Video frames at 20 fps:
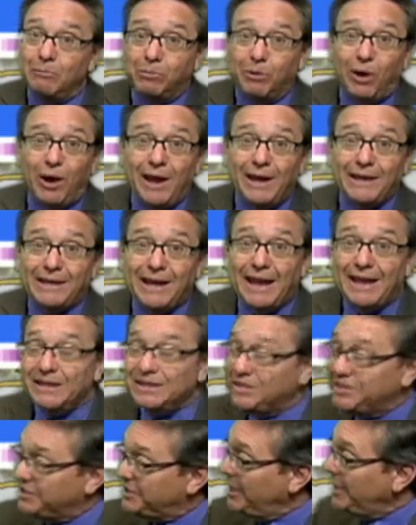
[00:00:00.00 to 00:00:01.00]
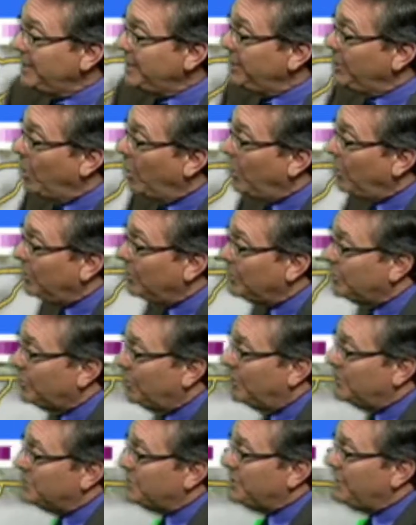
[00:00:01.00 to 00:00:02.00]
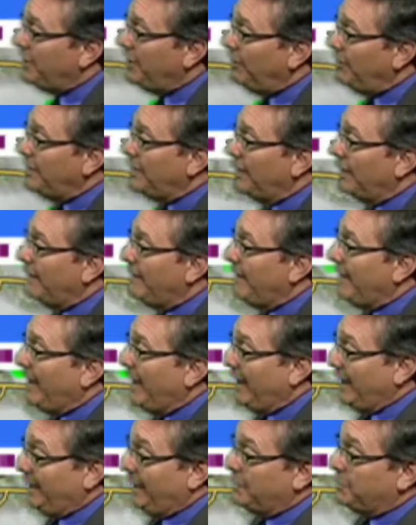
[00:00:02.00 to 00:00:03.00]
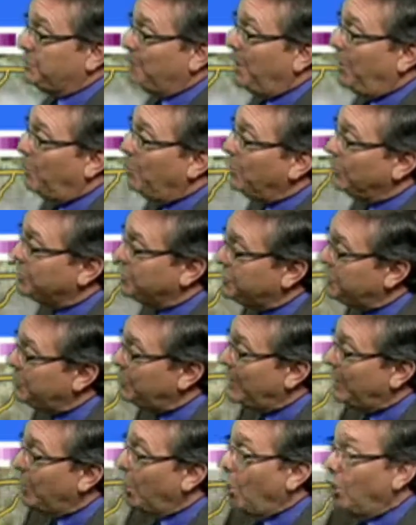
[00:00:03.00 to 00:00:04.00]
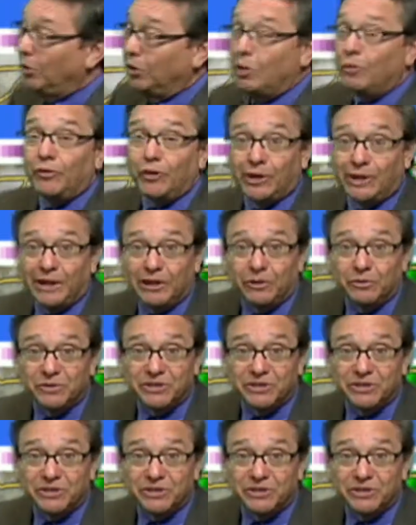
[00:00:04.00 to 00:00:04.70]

bright and sunny all across the area. And guess what? We'll just do that all over again